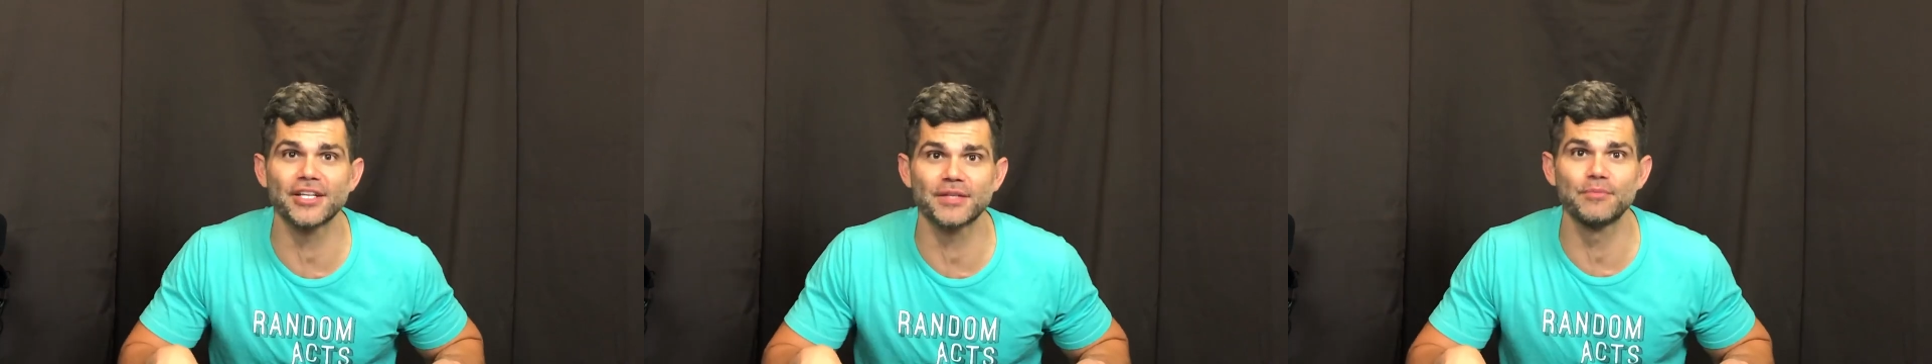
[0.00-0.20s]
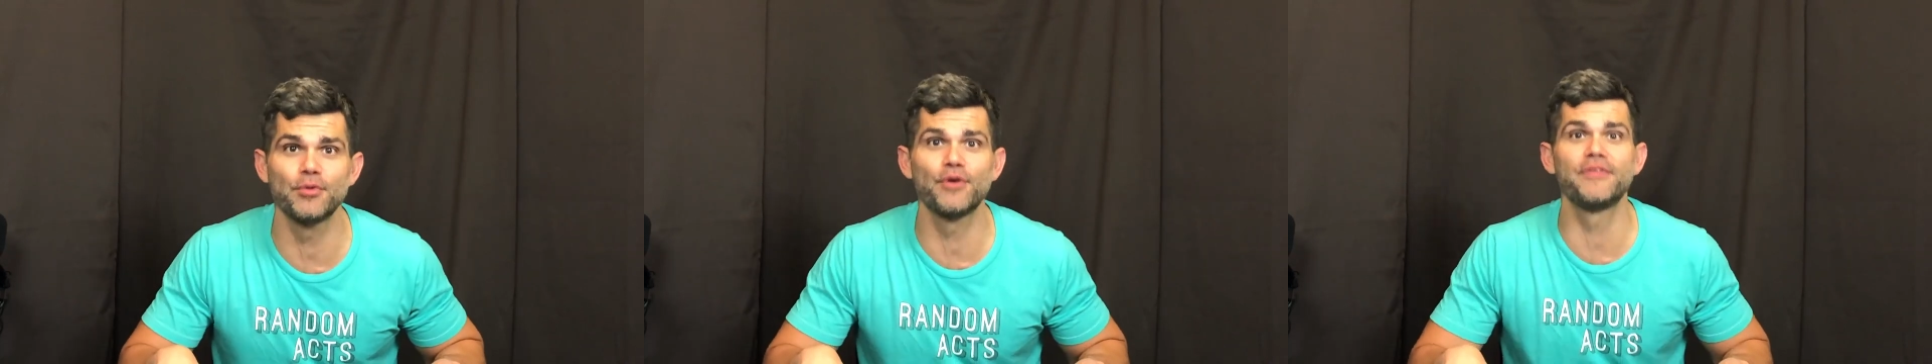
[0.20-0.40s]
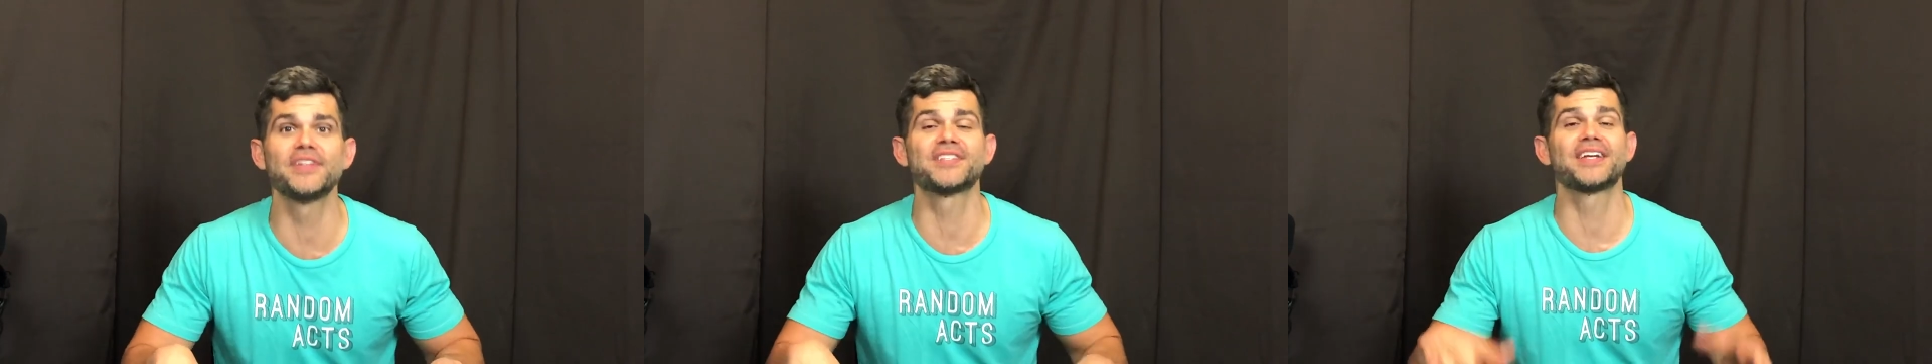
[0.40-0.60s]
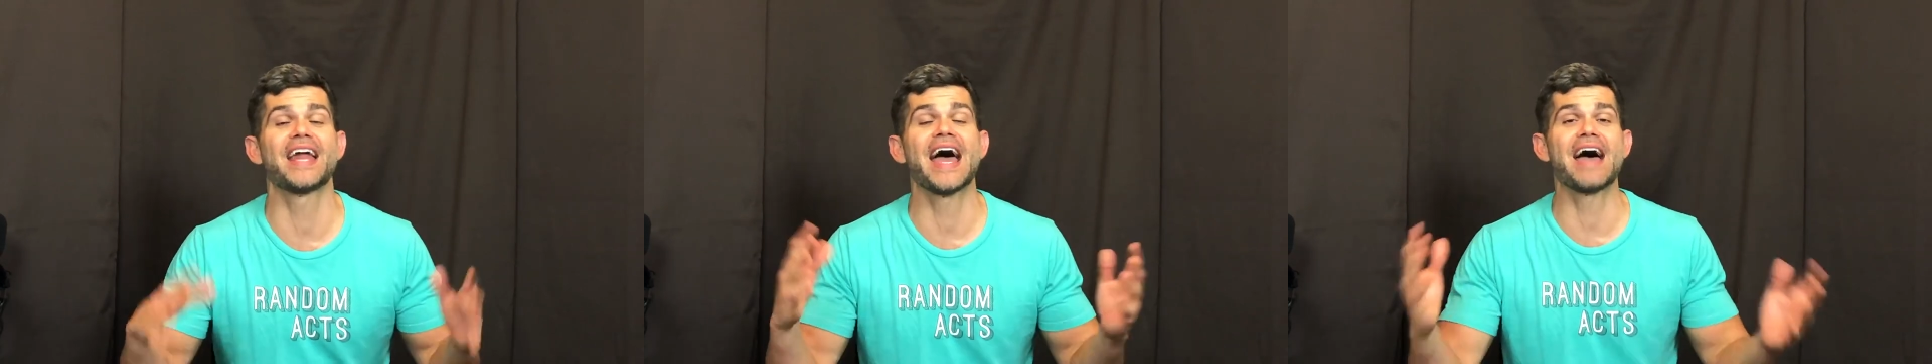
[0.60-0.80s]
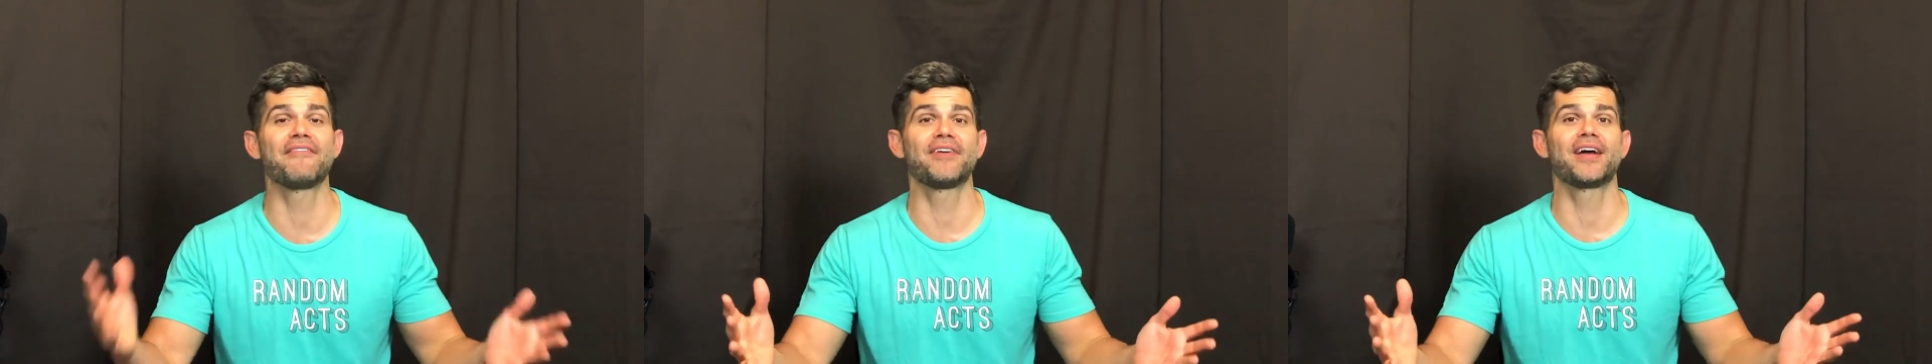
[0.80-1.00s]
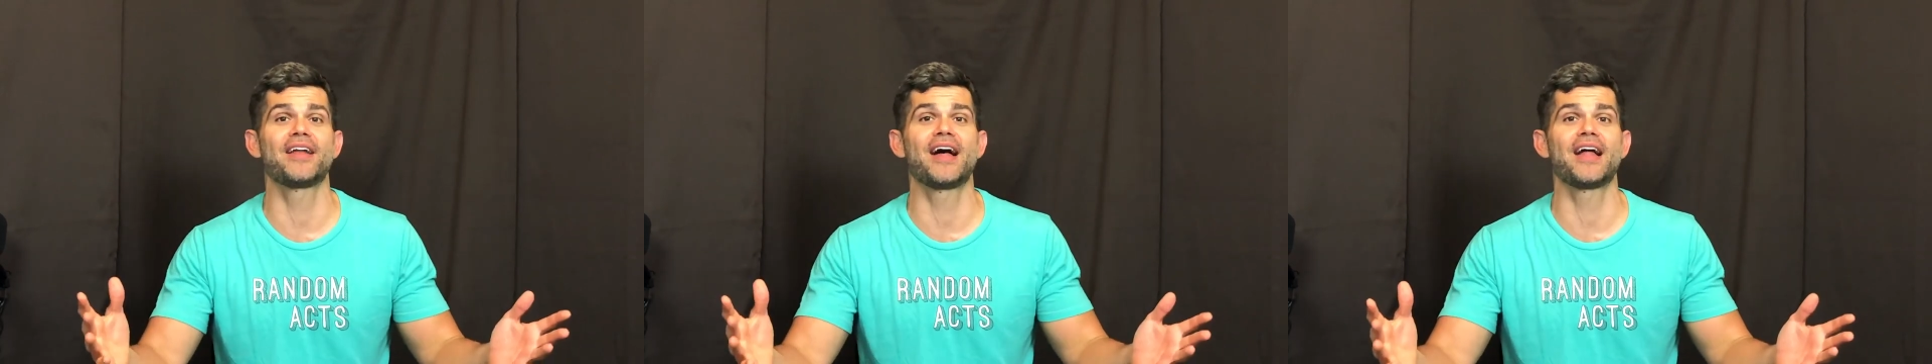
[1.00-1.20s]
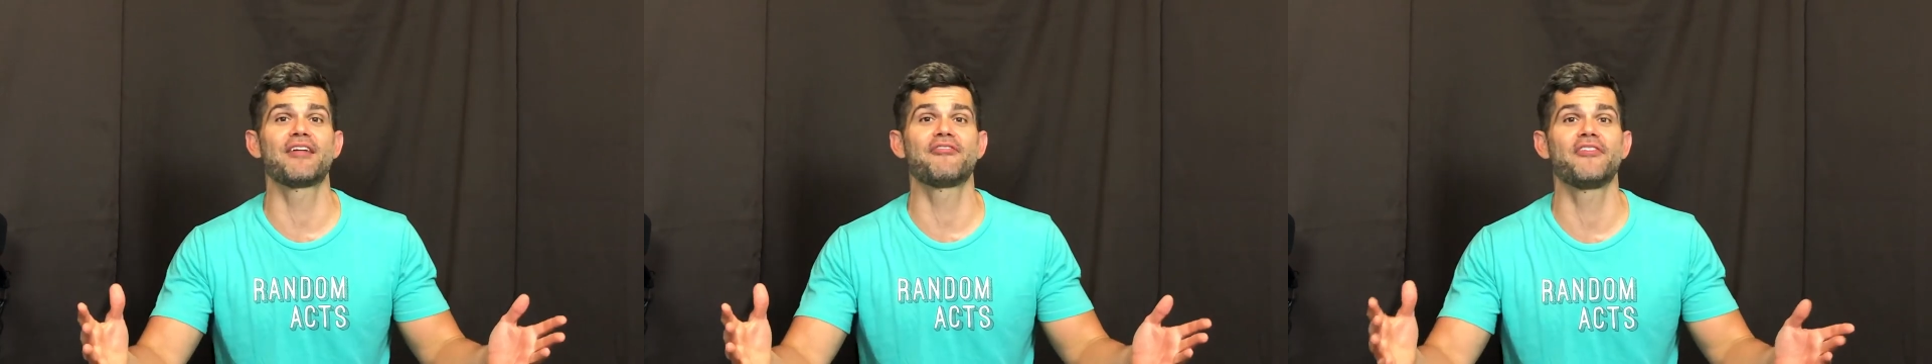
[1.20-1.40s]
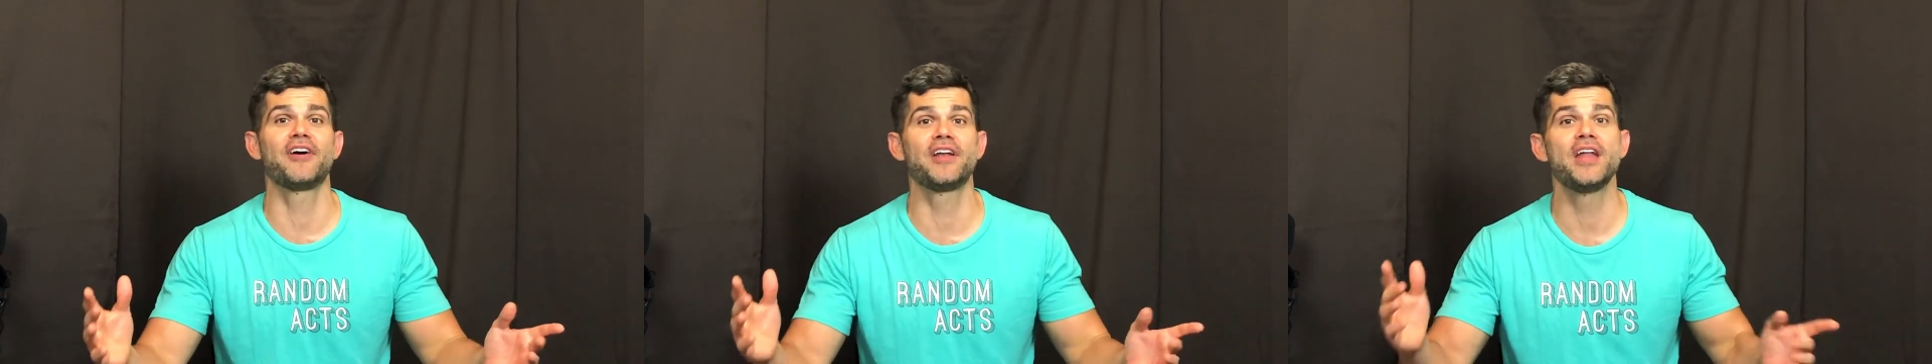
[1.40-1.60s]
awesome movies and having a
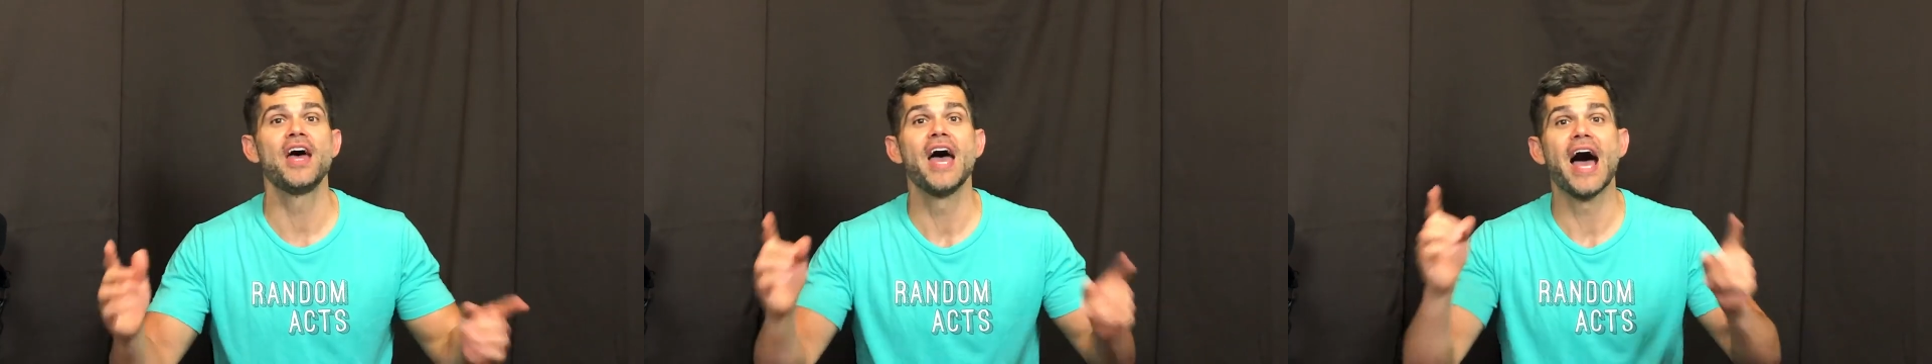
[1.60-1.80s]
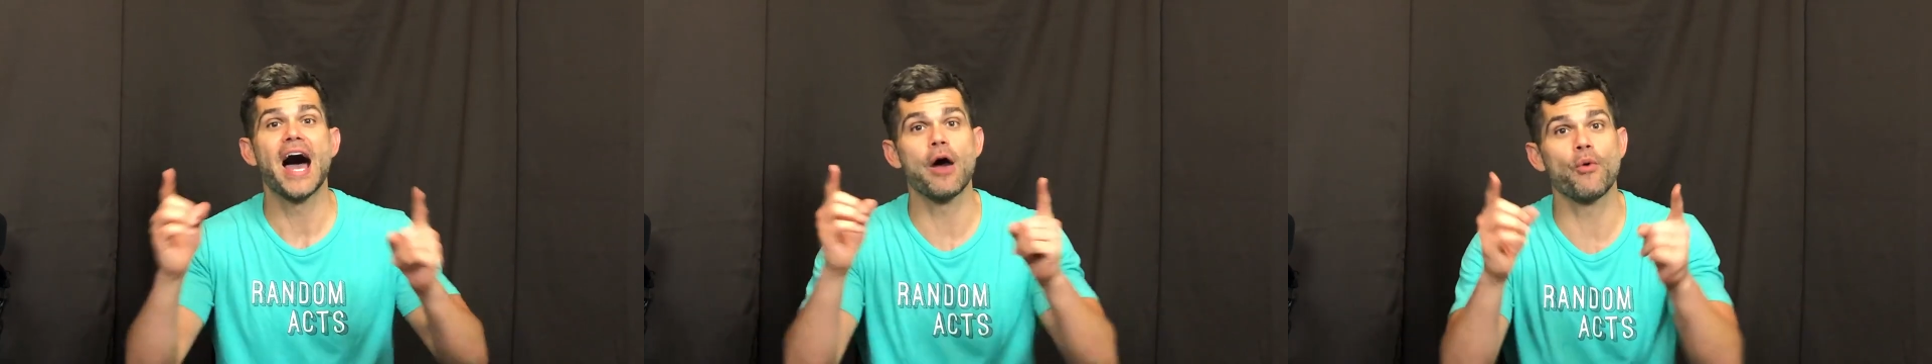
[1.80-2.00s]
lot of fun.